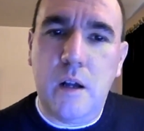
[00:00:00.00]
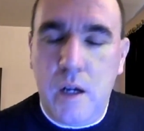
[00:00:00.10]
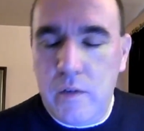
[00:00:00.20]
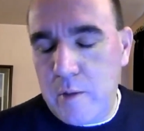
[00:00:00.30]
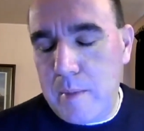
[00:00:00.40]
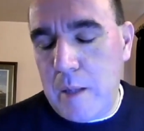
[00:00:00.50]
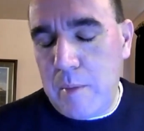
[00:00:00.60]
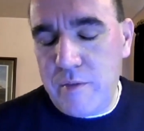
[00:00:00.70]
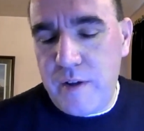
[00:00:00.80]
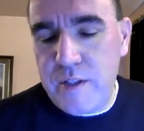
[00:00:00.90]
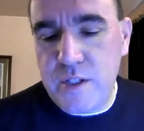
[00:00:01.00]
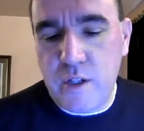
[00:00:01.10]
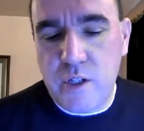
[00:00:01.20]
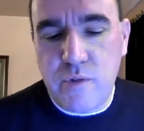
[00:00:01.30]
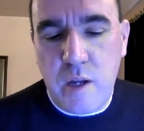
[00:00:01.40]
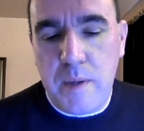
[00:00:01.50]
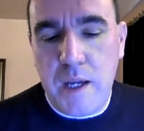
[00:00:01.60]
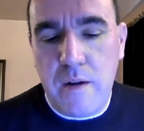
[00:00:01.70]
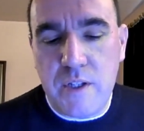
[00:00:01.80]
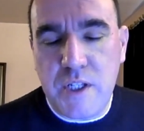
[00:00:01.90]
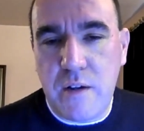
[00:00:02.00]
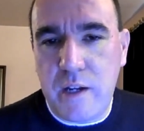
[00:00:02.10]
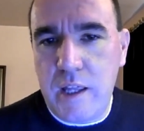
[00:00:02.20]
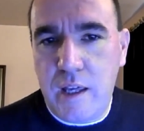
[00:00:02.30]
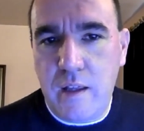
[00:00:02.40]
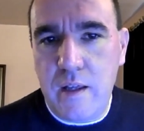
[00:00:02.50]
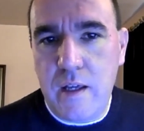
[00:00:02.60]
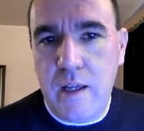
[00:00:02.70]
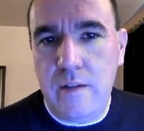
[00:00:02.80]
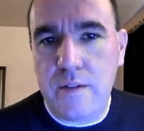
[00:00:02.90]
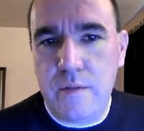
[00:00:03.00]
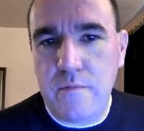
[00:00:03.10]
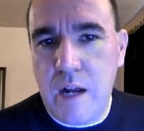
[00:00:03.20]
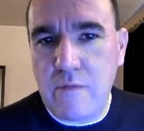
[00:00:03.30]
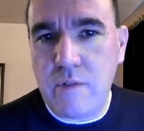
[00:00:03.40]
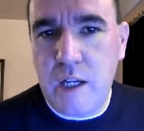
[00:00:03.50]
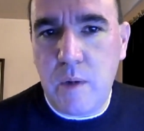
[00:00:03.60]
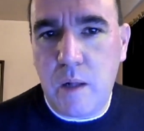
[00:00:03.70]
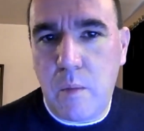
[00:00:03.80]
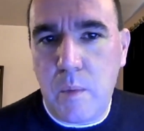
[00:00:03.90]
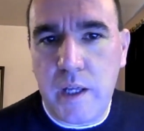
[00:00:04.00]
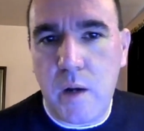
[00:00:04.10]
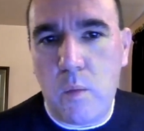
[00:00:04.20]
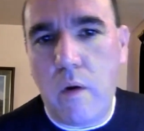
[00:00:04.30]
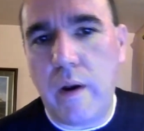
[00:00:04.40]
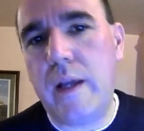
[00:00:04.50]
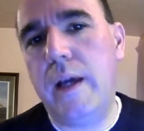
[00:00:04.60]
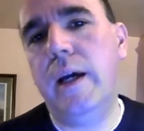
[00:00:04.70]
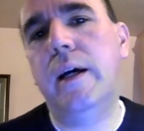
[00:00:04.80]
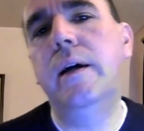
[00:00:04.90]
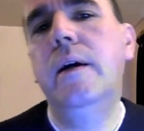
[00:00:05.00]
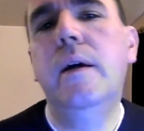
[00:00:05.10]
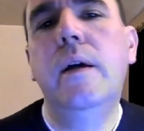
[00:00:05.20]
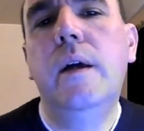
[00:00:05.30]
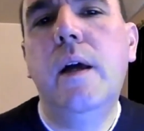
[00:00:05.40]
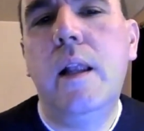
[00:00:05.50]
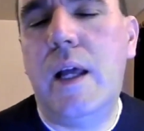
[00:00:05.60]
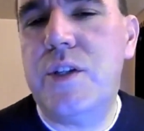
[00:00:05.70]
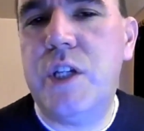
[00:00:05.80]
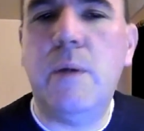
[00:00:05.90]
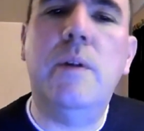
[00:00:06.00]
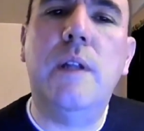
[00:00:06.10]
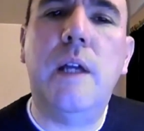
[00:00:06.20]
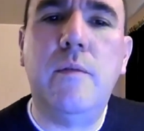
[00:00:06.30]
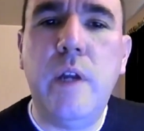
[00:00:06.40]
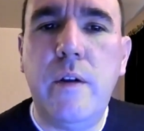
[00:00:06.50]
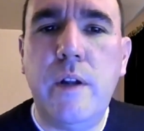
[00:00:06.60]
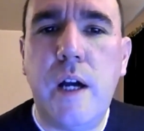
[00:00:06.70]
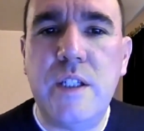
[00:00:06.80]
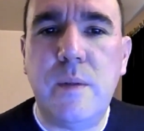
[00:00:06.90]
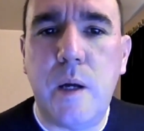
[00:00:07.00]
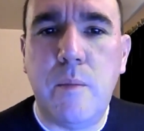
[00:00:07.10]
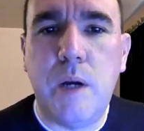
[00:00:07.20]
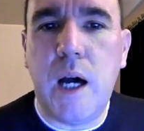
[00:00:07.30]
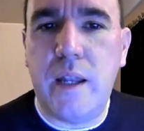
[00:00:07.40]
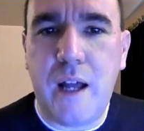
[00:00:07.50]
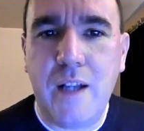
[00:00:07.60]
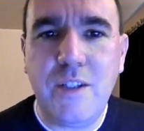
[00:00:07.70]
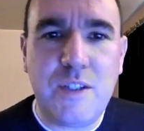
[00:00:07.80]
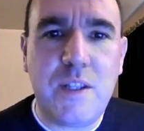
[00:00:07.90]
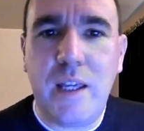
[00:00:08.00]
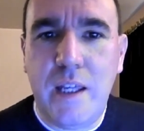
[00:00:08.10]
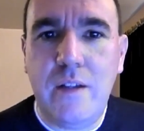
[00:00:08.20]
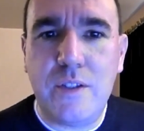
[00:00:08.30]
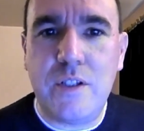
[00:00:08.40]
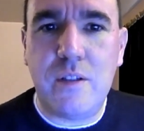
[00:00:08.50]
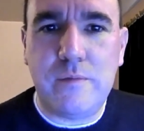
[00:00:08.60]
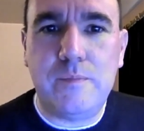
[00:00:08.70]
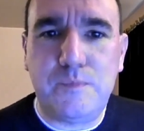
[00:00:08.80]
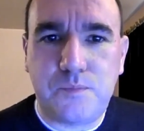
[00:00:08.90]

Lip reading: over the Malmo fences on his reappearance here, and he ran really well when winning at Warwick last year when reunited with O'Brien. I just think he could sort of